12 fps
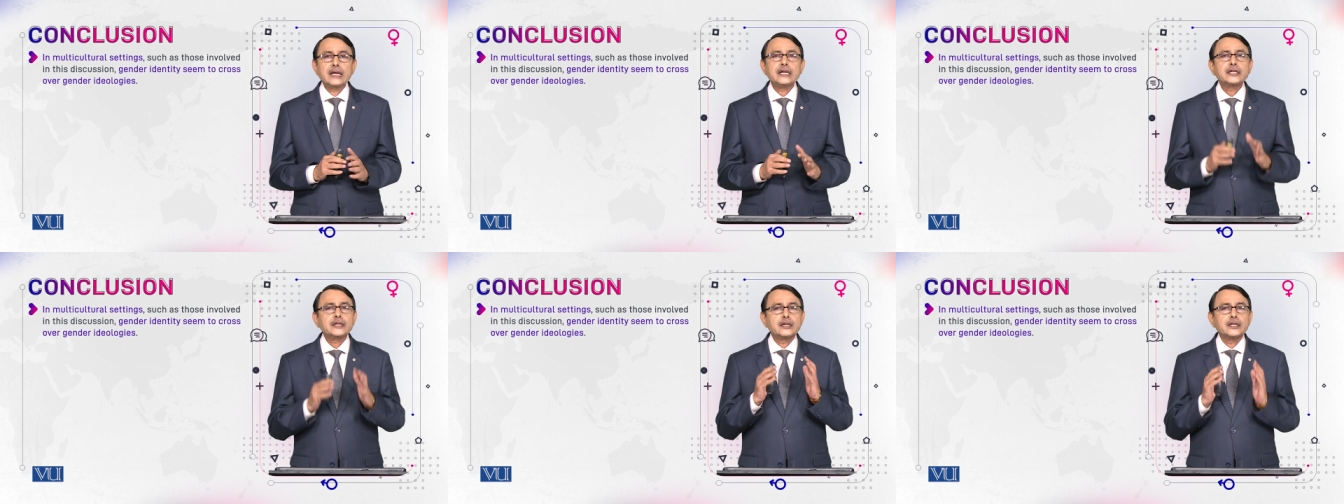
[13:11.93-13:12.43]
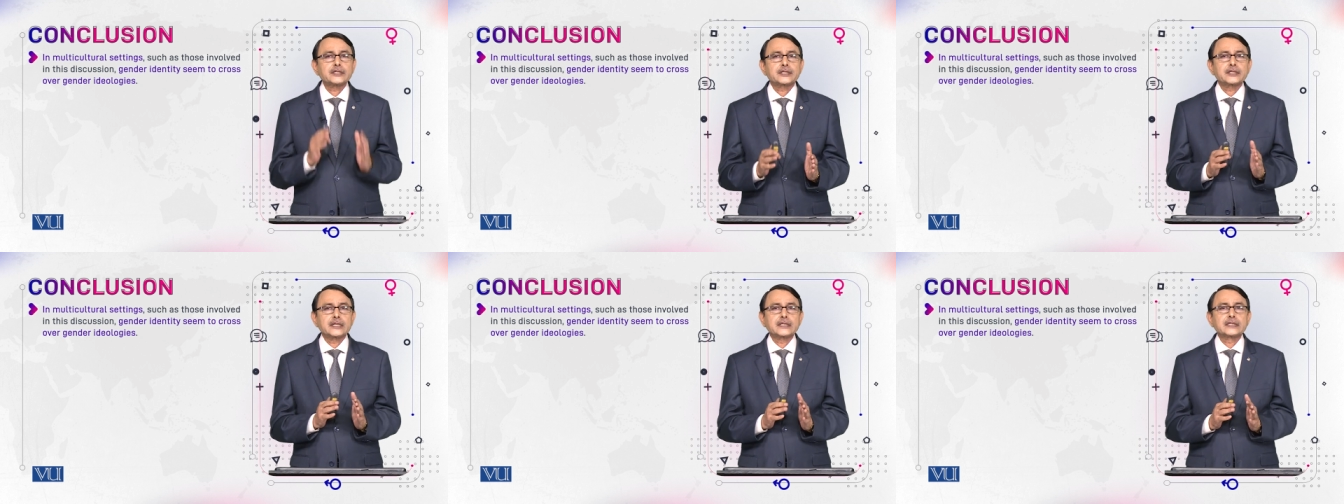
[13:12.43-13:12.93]
it
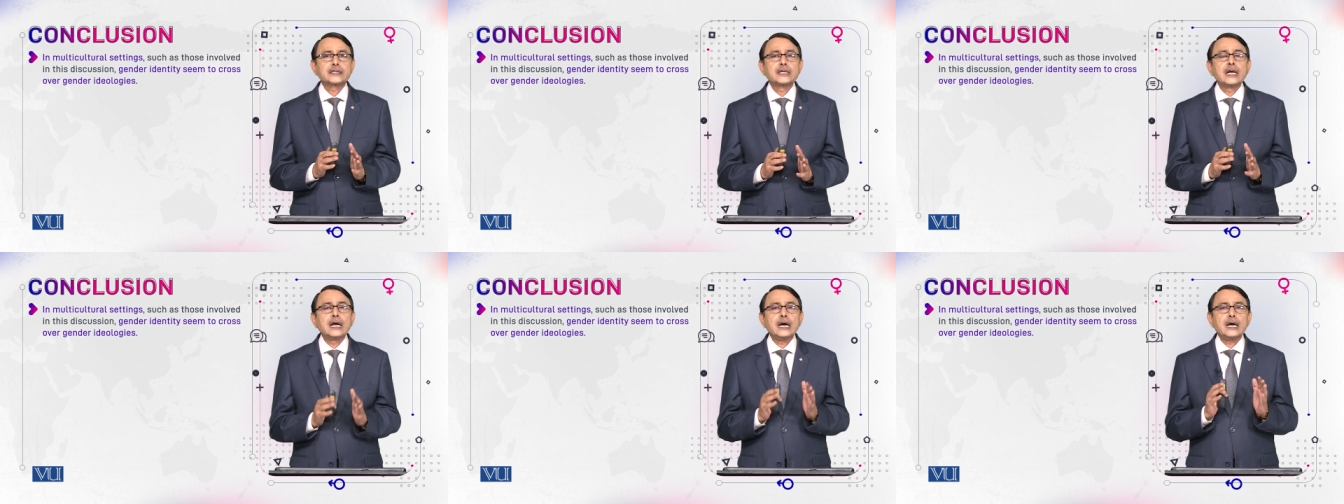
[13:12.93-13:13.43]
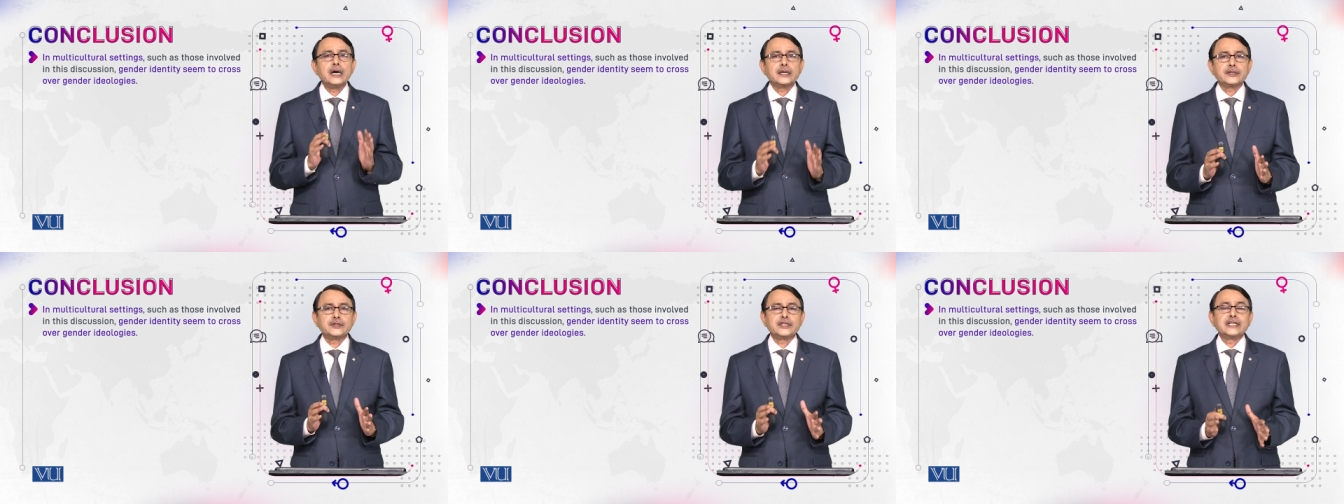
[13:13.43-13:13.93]
constructs our
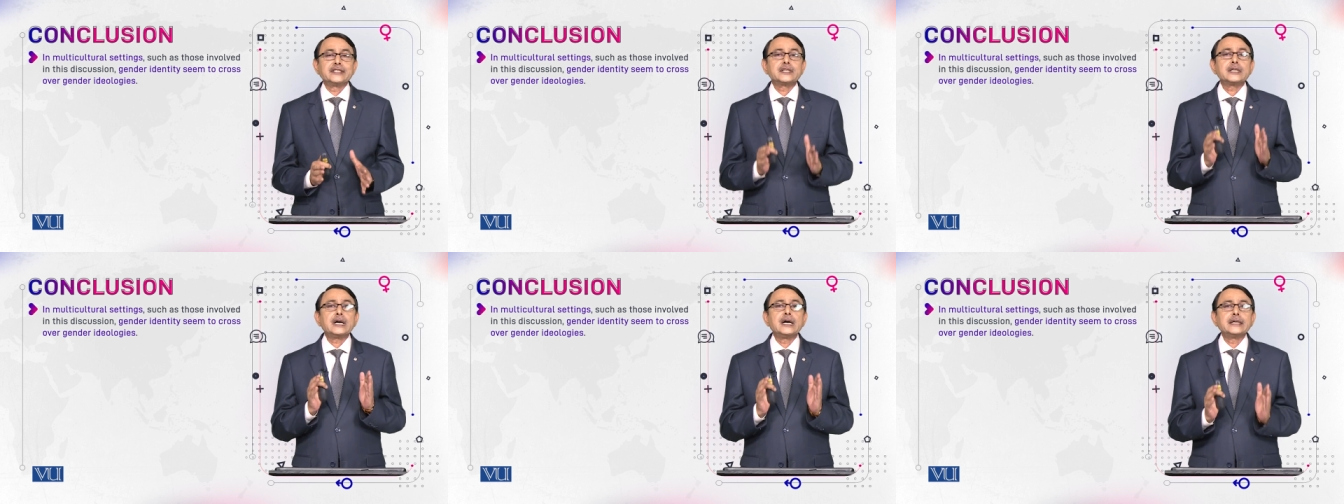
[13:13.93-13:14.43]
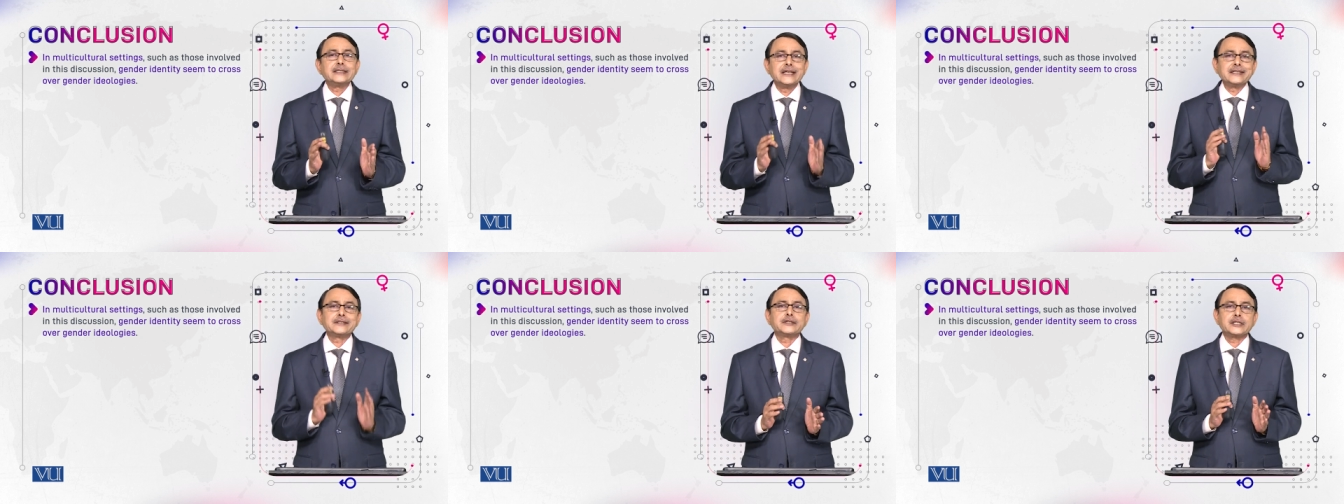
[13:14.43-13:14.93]
gender
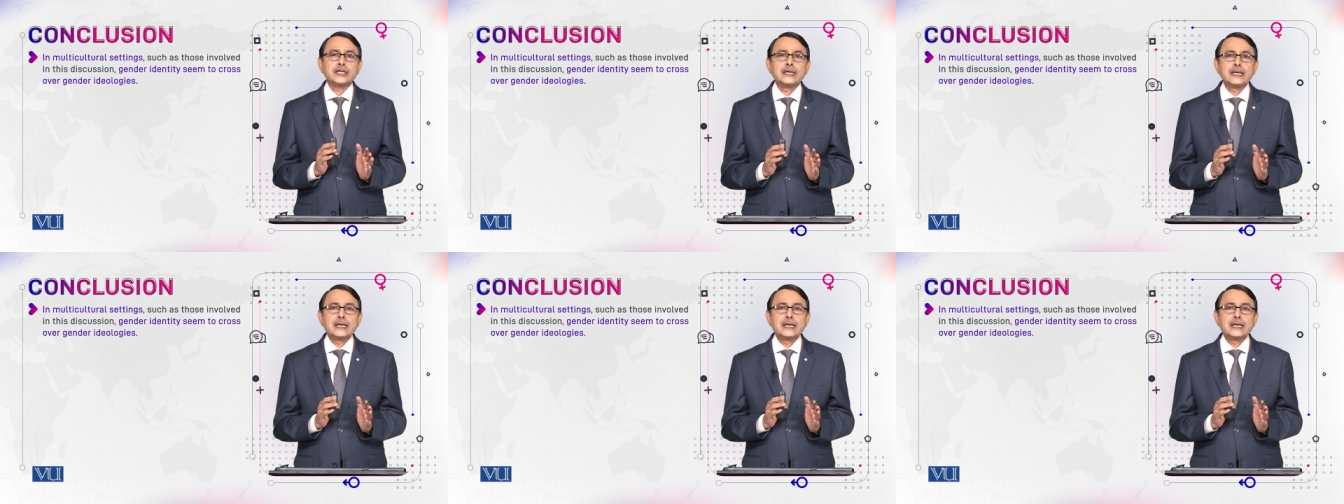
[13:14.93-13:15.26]
identity